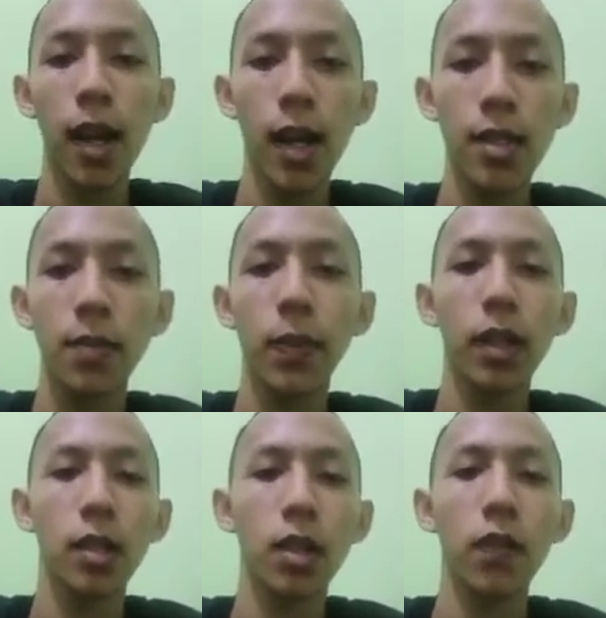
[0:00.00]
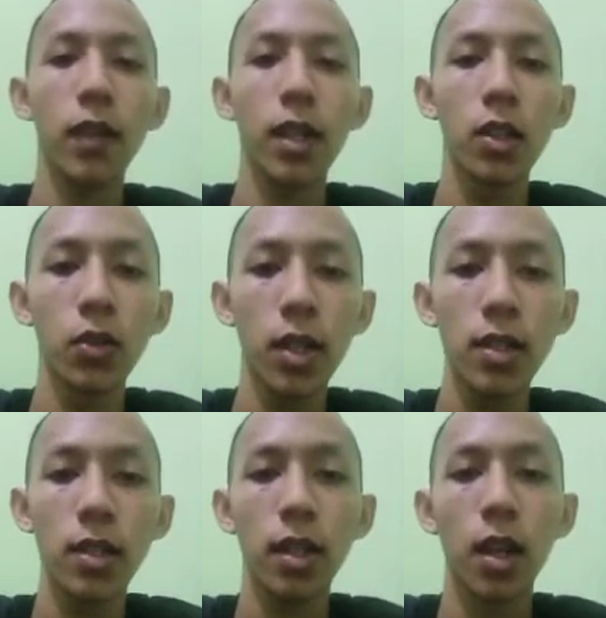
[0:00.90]
As speaker of a
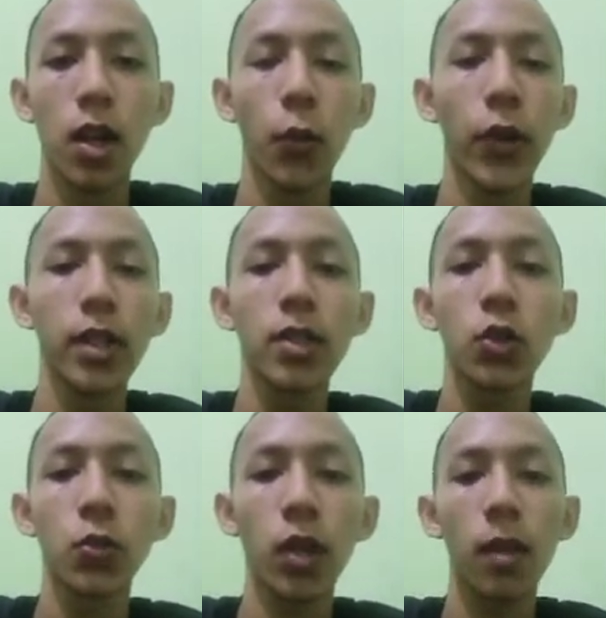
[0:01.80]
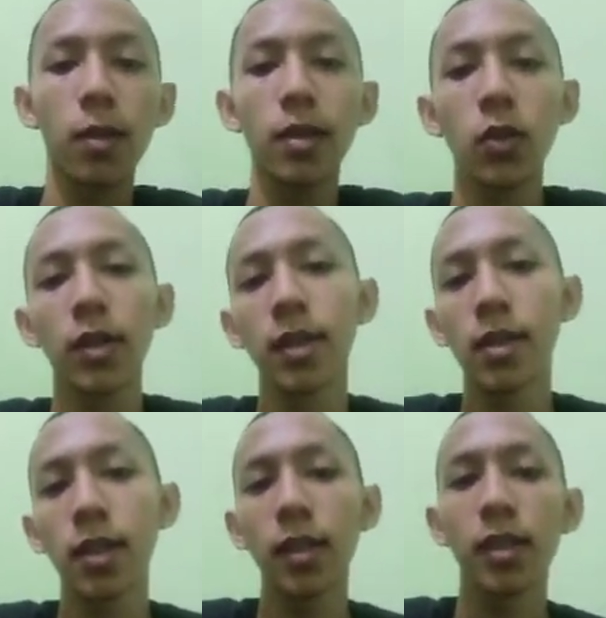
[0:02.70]
language, we need to be able to
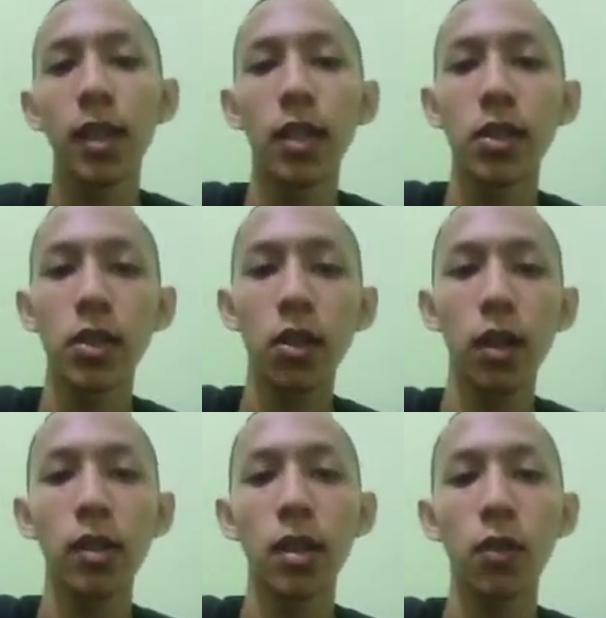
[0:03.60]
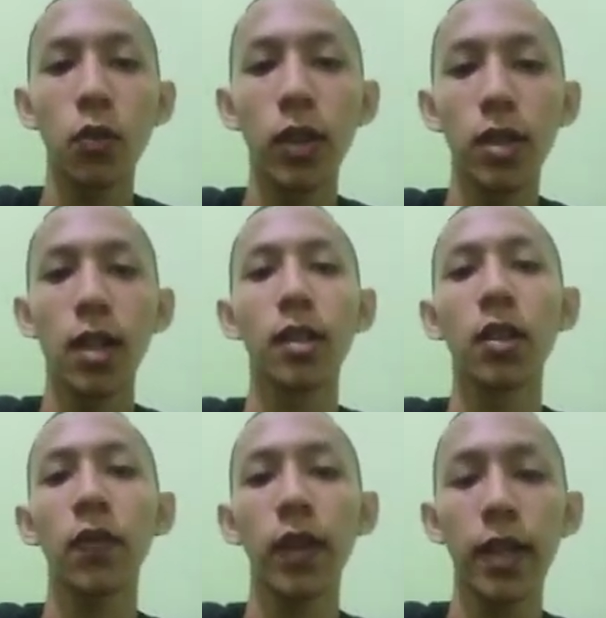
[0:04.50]
understand each other with
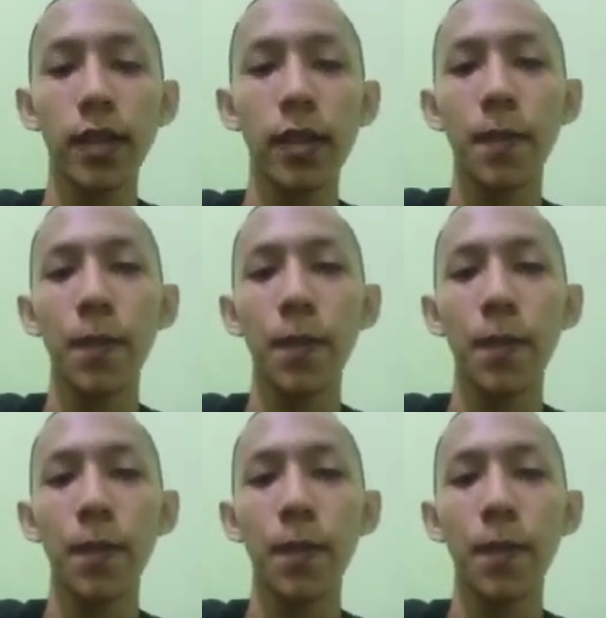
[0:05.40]
relative ease.